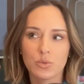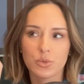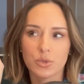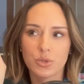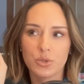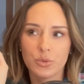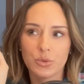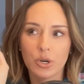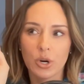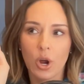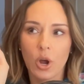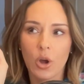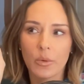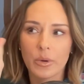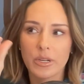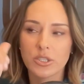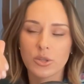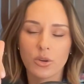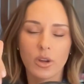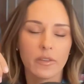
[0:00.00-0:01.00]
You were
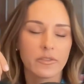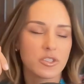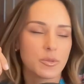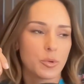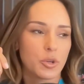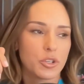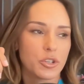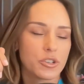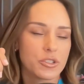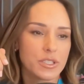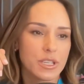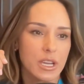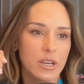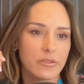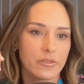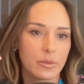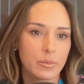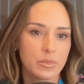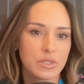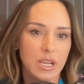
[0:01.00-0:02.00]
always so comfortable in your
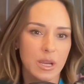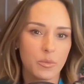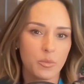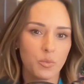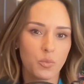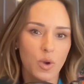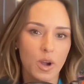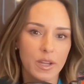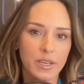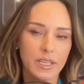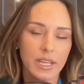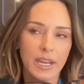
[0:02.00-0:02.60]
skin from day one.